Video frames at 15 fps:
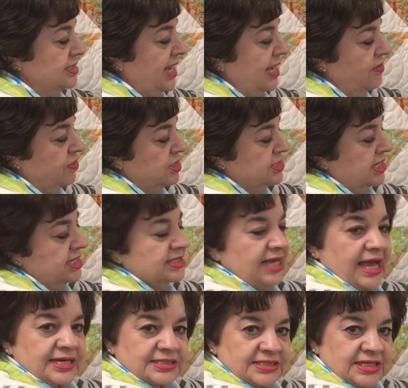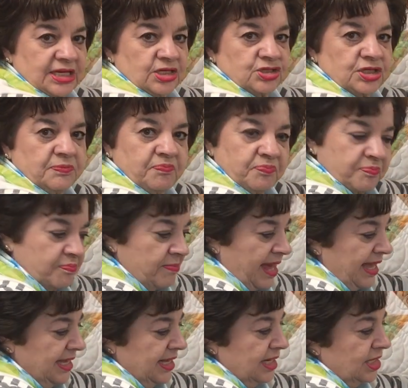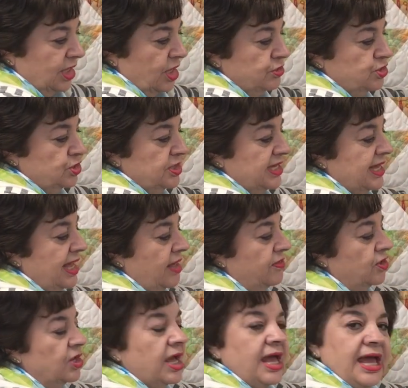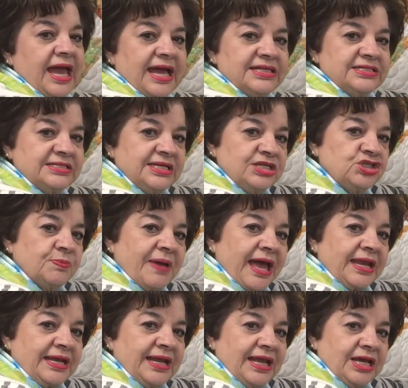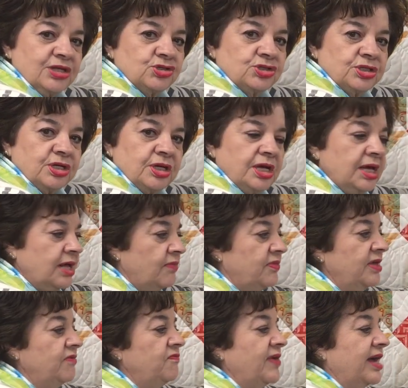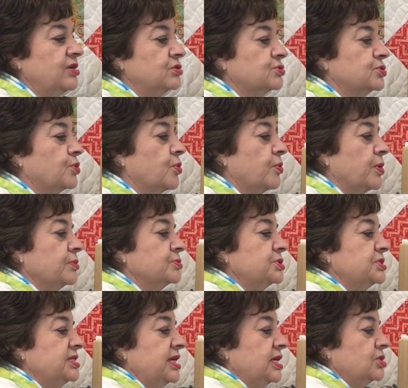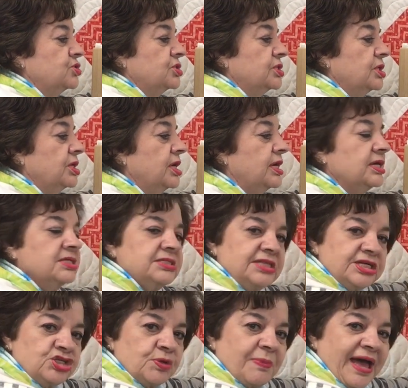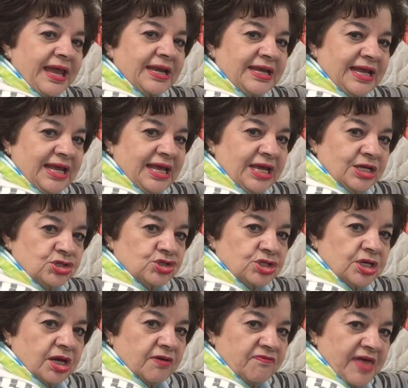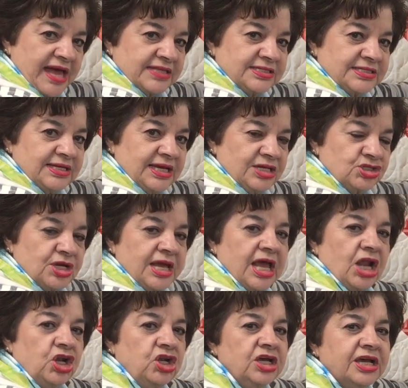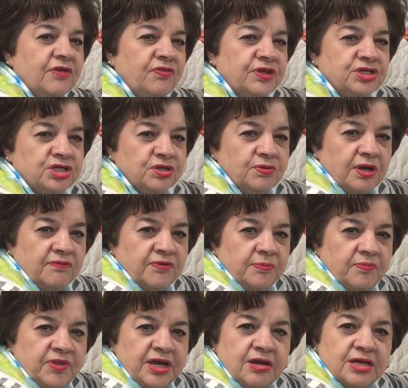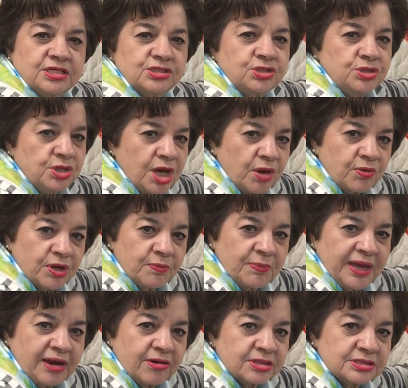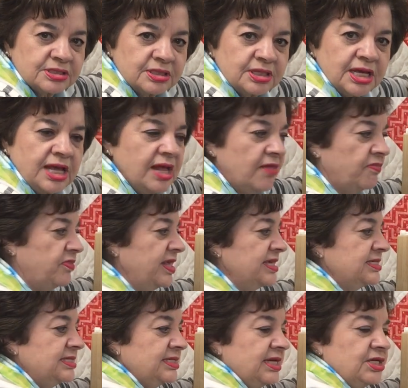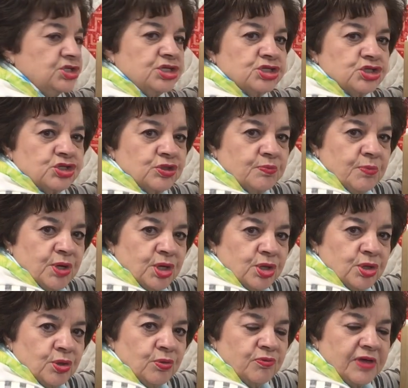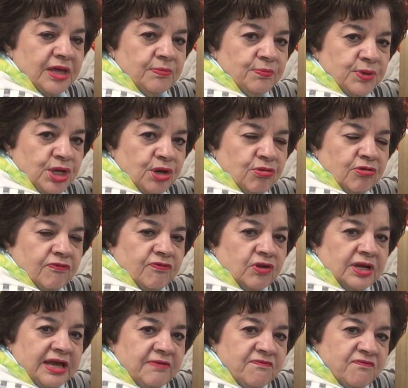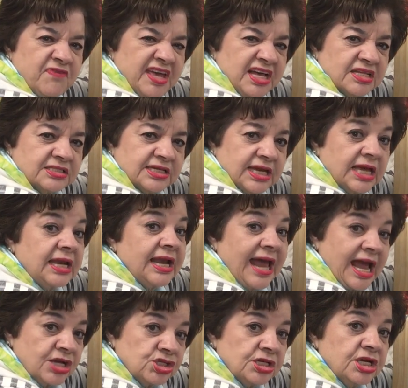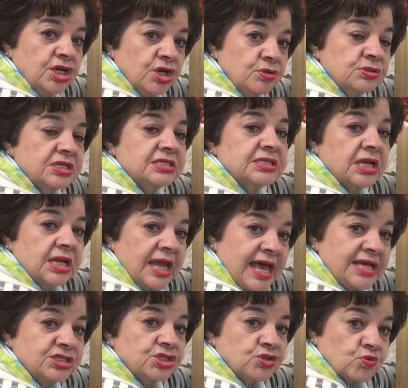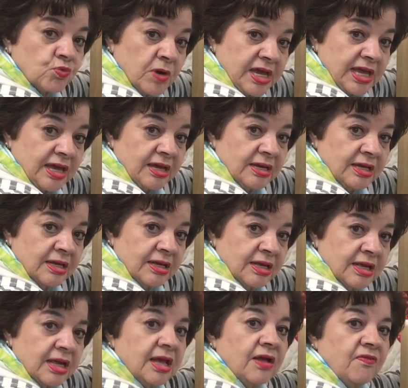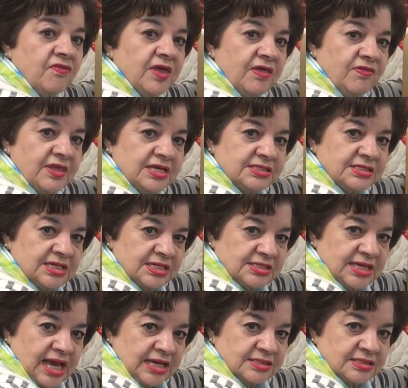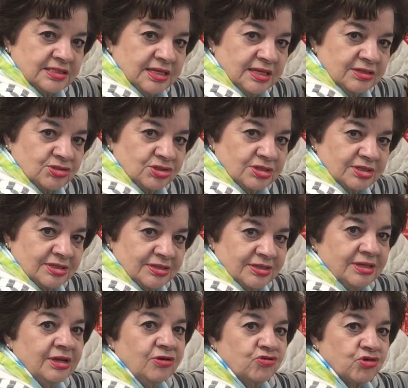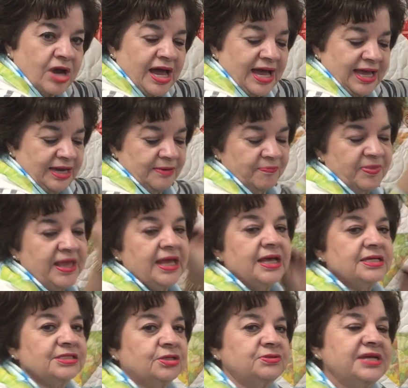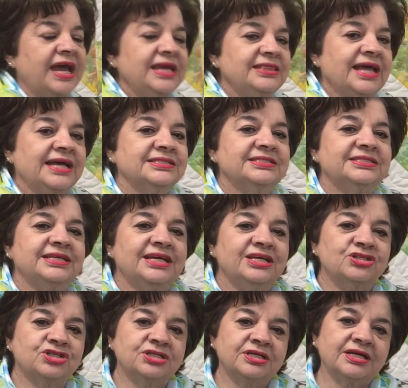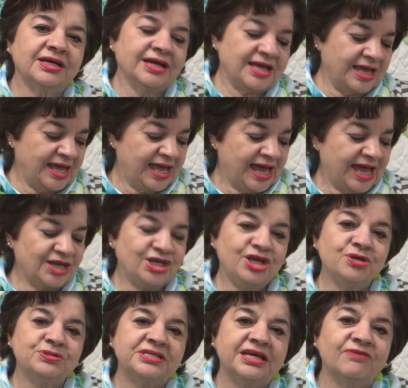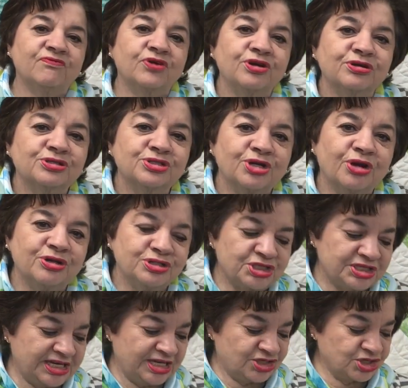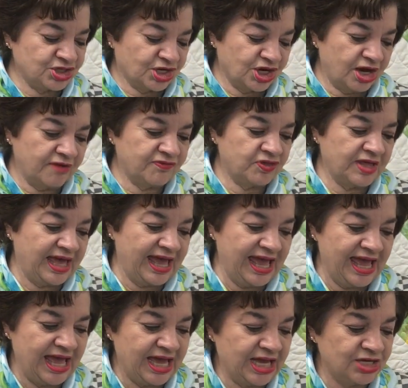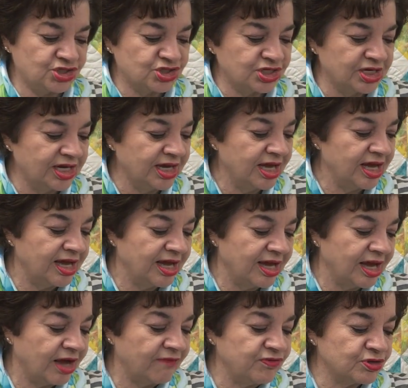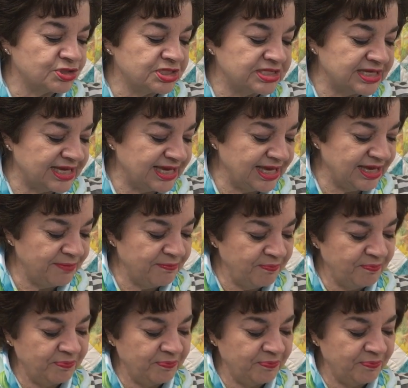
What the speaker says: take the zigzag stitch, make it closer together and stitch about 1 inch. Then find your Zorro stitch. Stitch about 1 inch of that stitch. Look at the two of them. There is no comparison. This stitch is smooth and beautiful and fills in and actually uses less thread than this zigzag stitch. Try it. So take that stitch and use it for your serge stitch to cover the edge of your seam